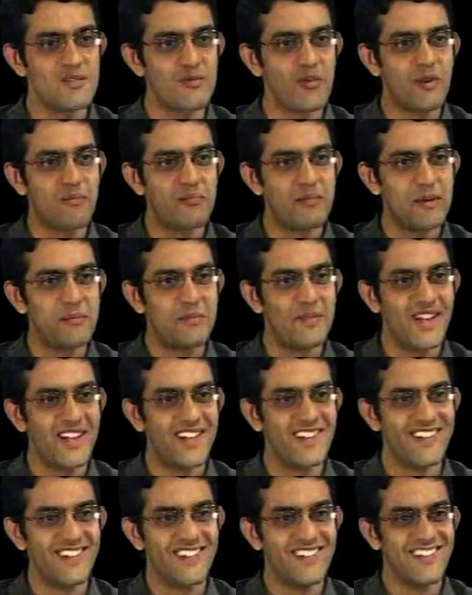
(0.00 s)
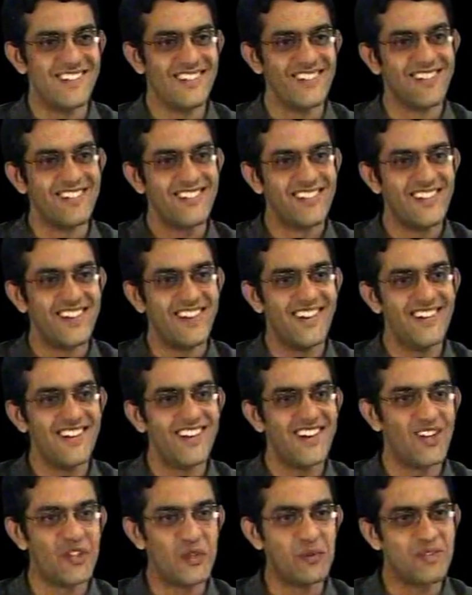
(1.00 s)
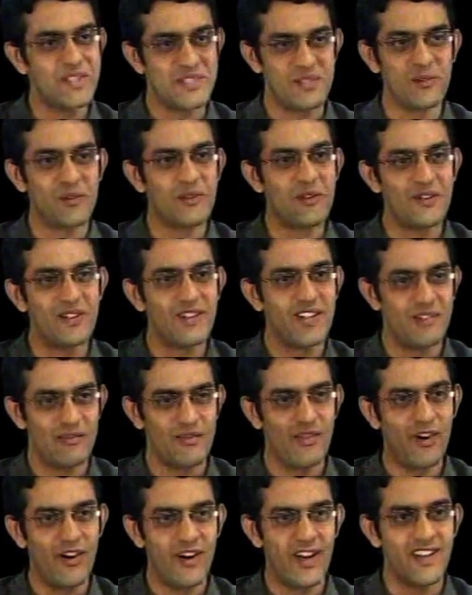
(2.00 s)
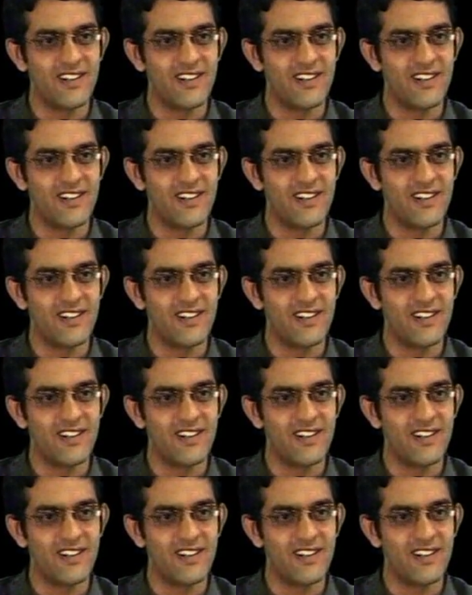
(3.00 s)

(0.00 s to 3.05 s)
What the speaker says: is what people in India always look for.